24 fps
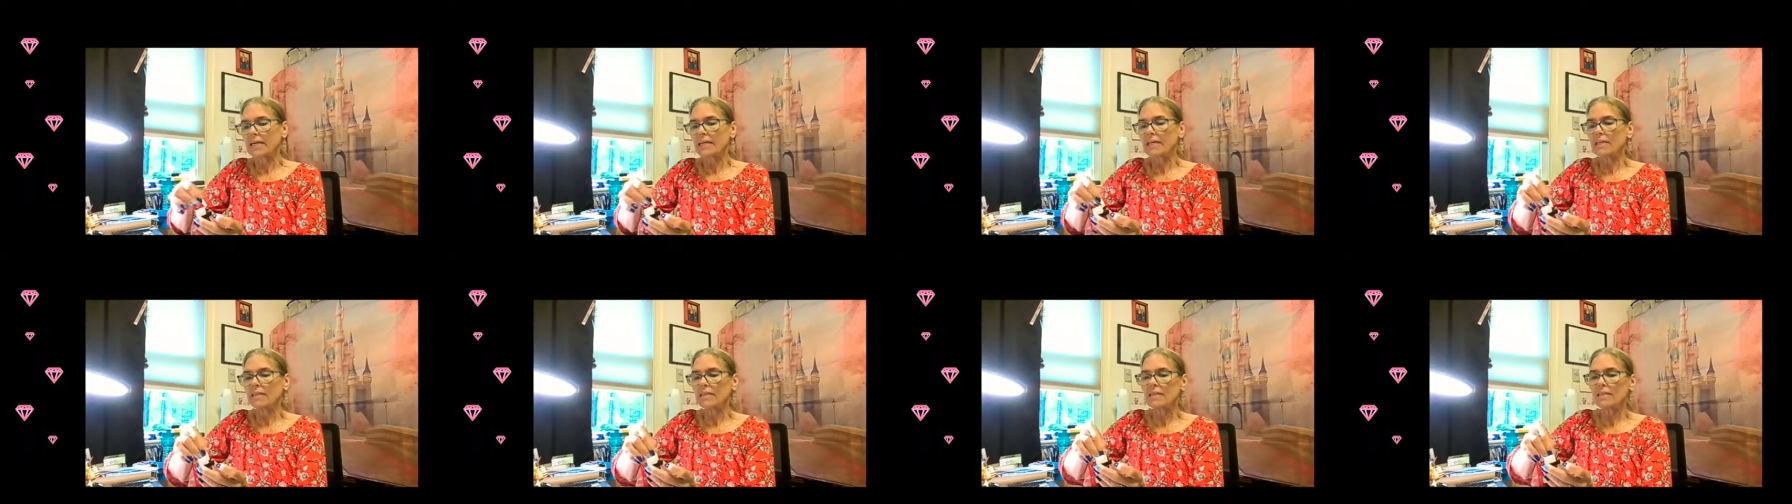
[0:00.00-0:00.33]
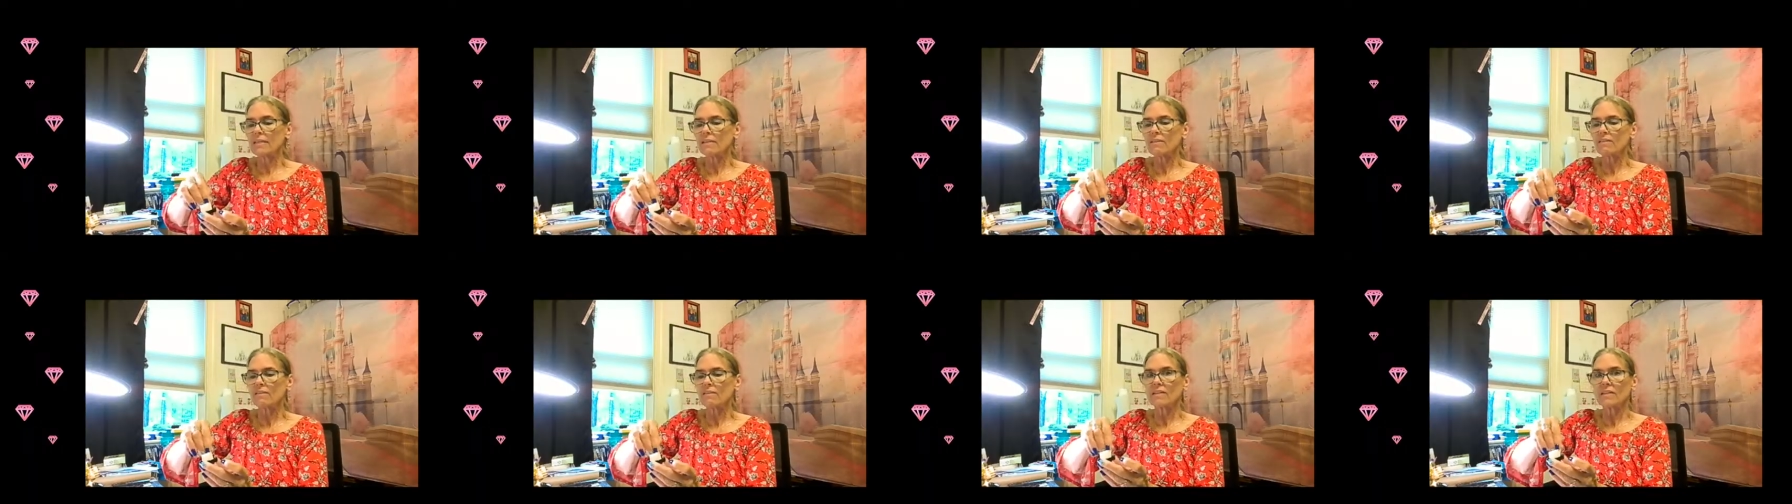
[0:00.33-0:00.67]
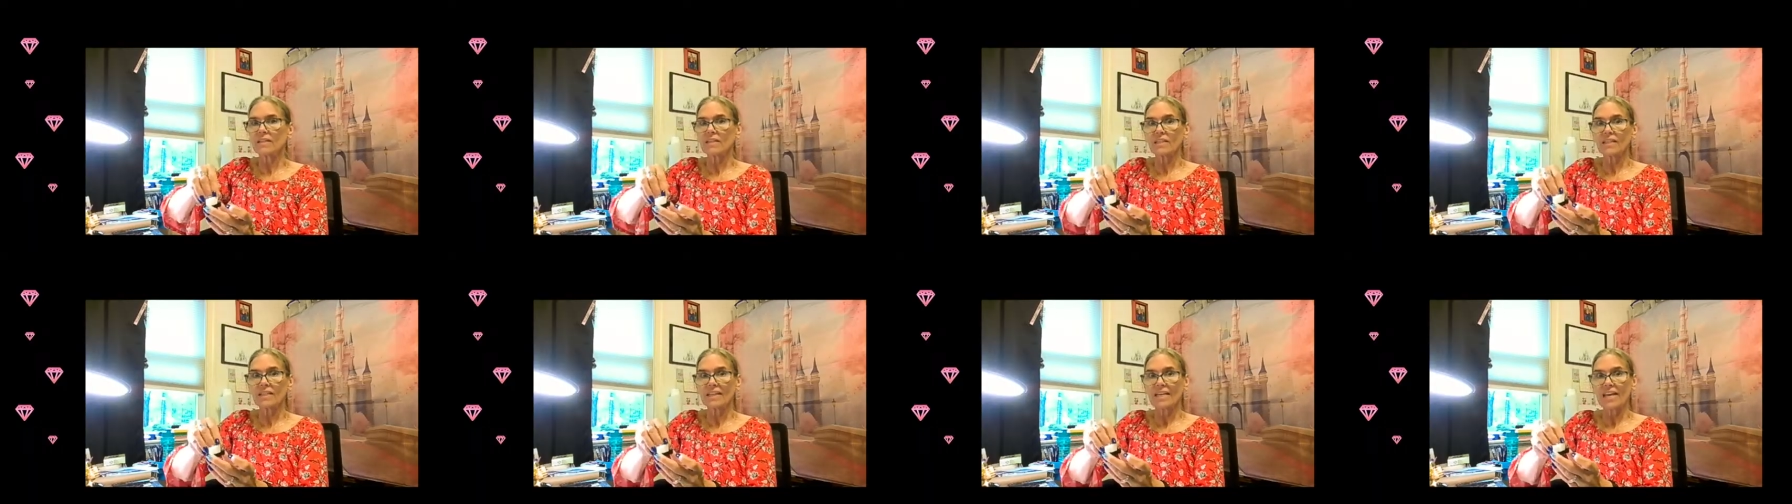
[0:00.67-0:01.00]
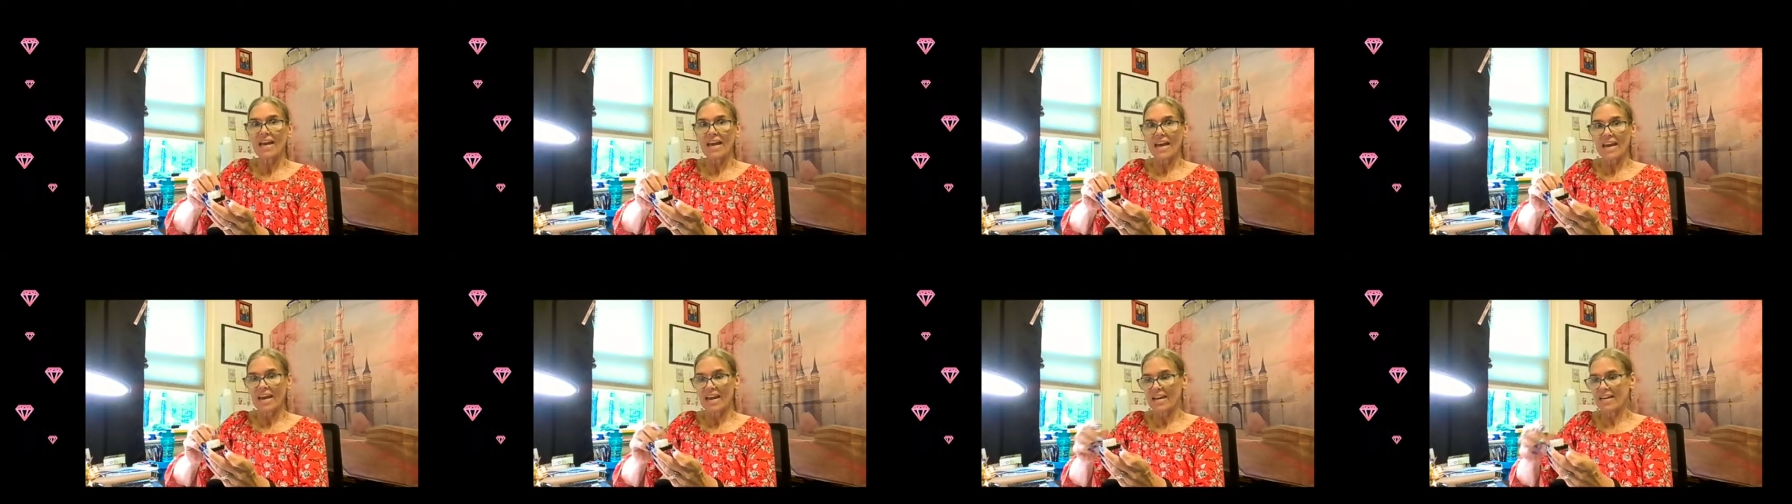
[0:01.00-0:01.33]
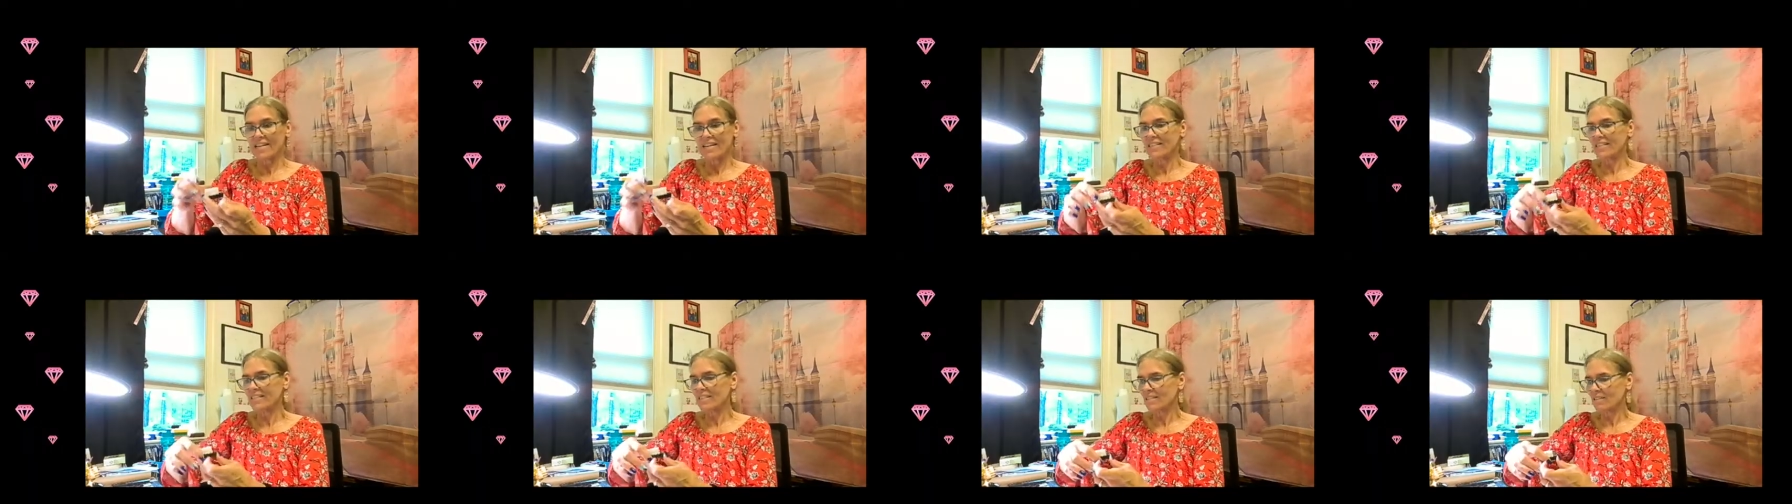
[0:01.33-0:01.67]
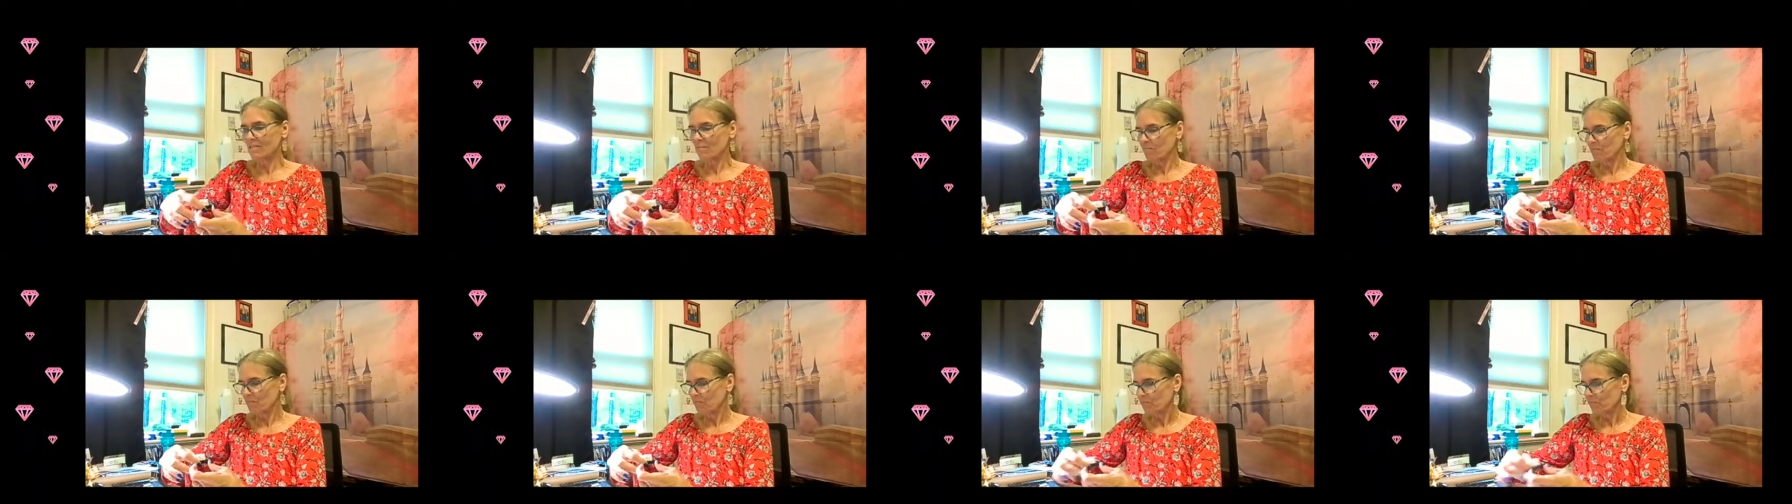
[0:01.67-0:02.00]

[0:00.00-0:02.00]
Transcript: in its little case.